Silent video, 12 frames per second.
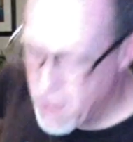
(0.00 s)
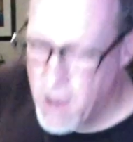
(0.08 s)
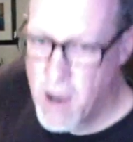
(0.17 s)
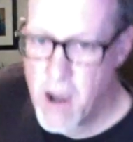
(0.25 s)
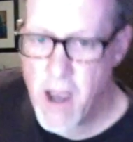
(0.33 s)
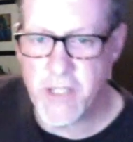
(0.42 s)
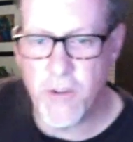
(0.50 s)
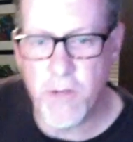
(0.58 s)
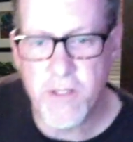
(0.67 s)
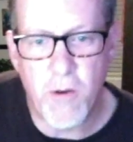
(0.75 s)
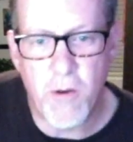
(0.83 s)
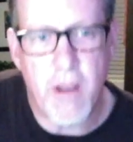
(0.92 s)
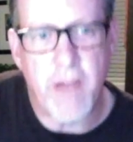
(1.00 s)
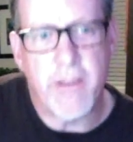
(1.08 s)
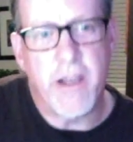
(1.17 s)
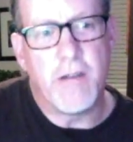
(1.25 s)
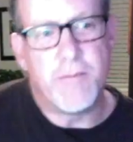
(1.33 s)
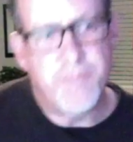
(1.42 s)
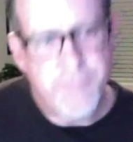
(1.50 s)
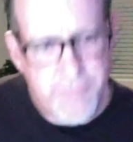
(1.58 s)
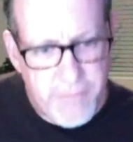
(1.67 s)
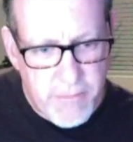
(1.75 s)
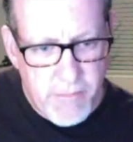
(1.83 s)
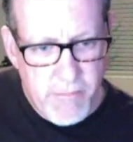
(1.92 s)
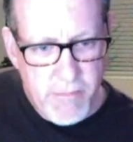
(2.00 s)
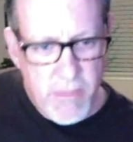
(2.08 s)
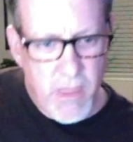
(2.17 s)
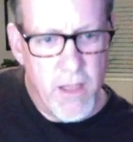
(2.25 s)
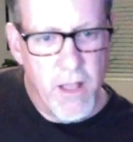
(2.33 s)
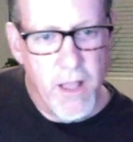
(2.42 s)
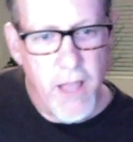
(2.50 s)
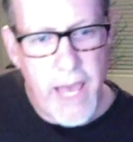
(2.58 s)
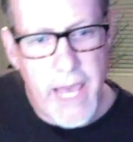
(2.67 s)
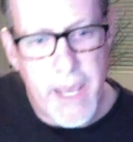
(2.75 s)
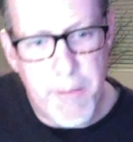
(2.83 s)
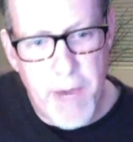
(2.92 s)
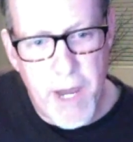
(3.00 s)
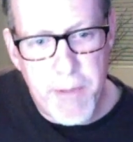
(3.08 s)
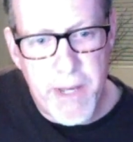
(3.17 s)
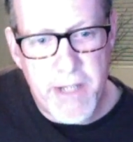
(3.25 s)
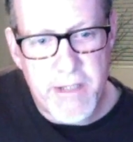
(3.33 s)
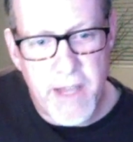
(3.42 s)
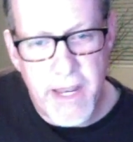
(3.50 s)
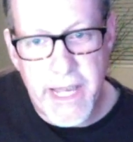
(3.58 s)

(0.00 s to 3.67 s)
Alright, so what's going on there? A minor pentatonic,